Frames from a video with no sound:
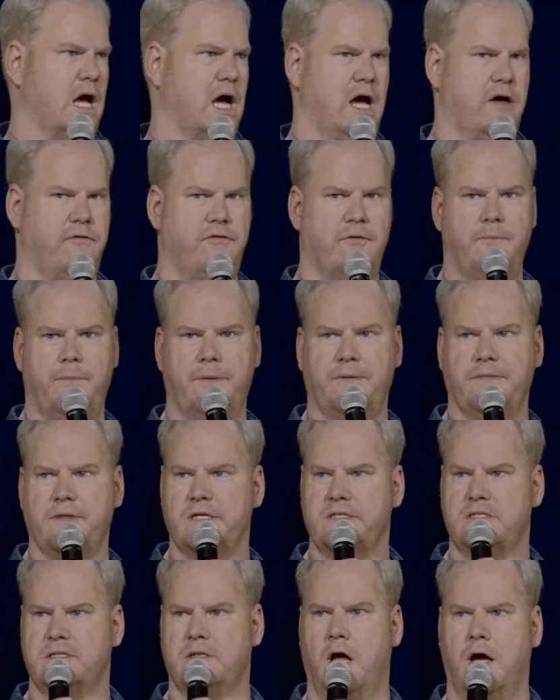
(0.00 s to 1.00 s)
I haven't been
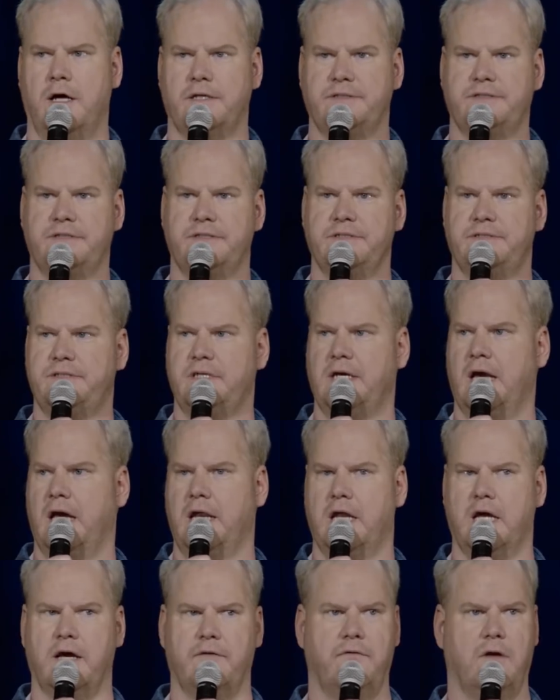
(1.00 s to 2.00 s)
this lost since the
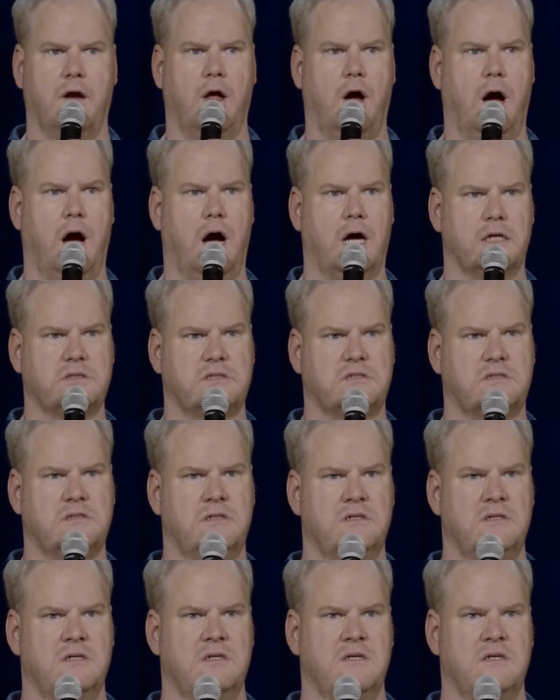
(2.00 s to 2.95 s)
ending of Lost.